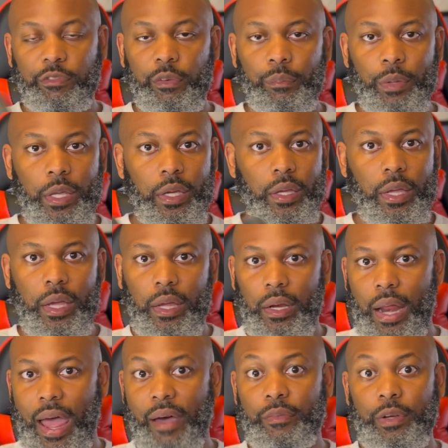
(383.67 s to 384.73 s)
me,
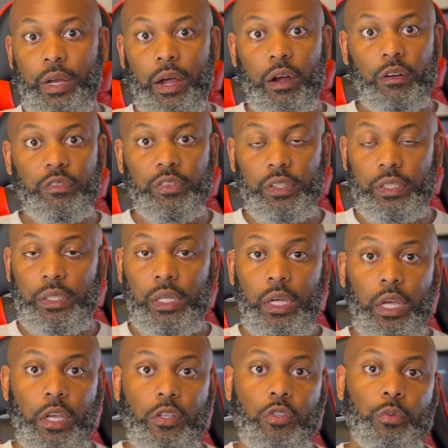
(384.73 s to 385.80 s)
again, I have a narrow foot.
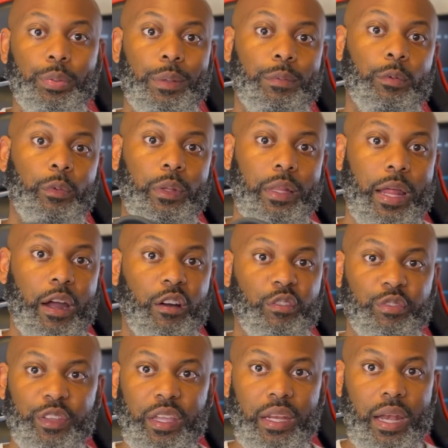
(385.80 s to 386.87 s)
So people with narrow
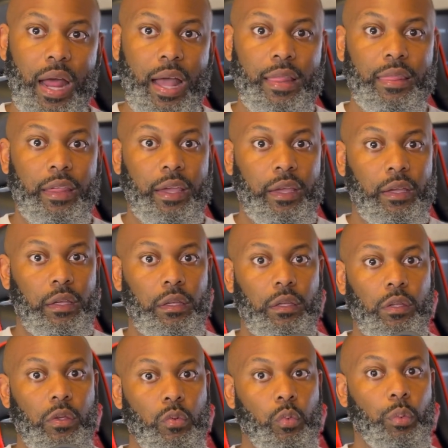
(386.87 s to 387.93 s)
feet, I think
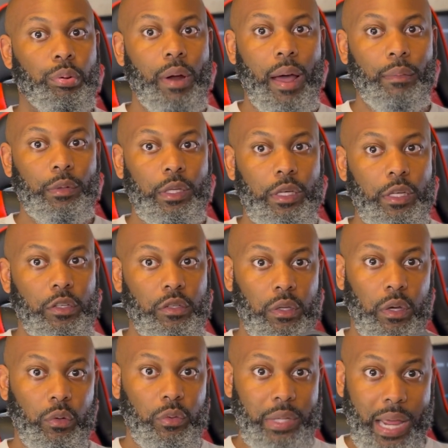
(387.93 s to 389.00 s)
you will probably need to
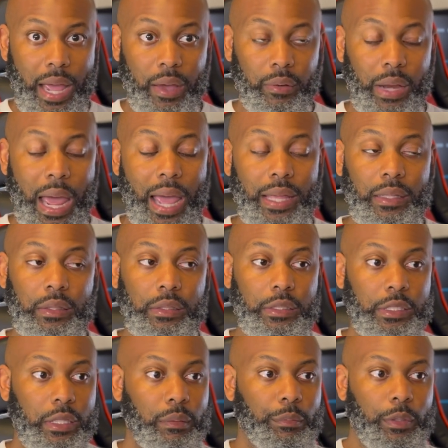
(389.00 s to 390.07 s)
go down. I
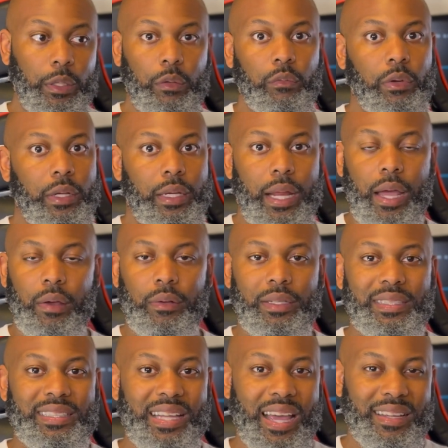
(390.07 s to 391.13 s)
legitimately went down
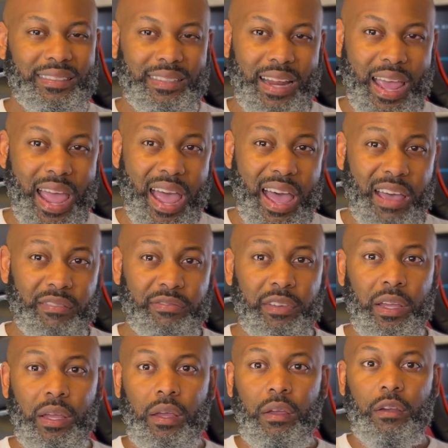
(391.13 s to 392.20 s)
a size and a half
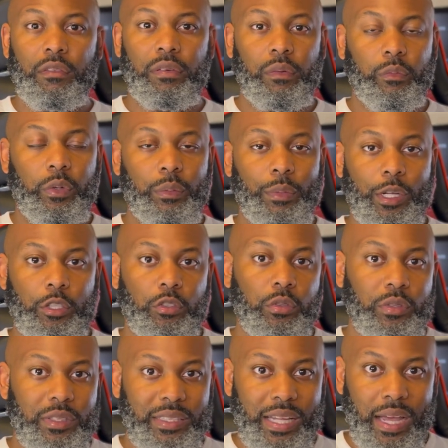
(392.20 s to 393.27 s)
from what my
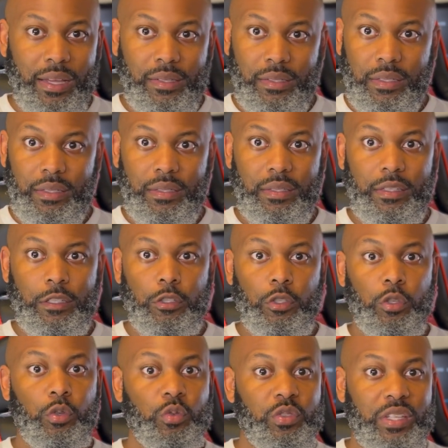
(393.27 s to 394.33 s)
true to size is,
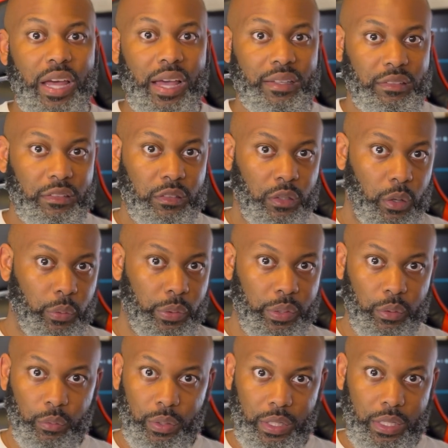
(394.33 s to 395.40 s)
2 sizes lower
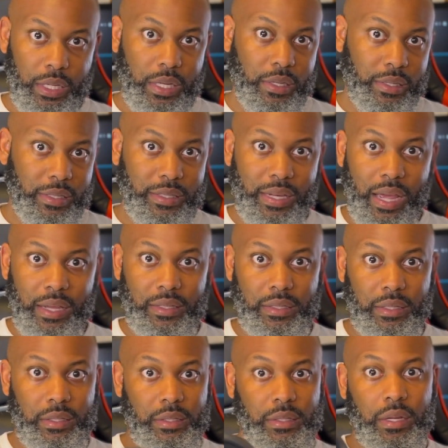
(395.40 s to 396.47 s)
than what a Yeezy size
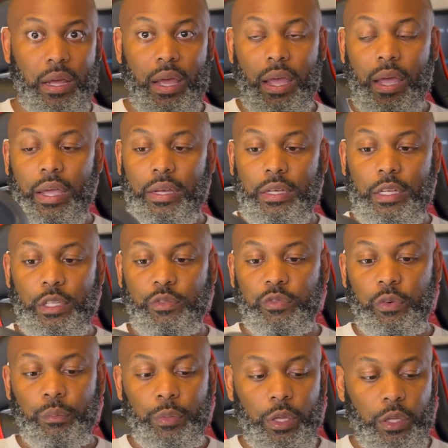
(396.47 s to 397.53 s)
is. And this
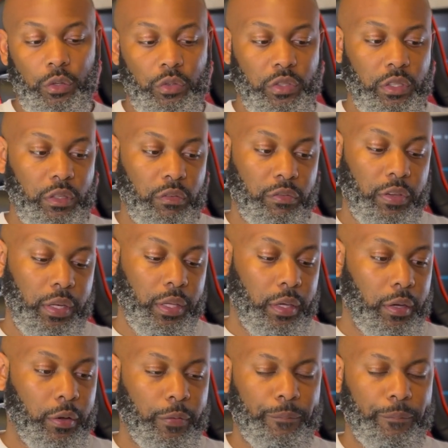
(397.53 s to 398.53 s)
for me, you'll see the video,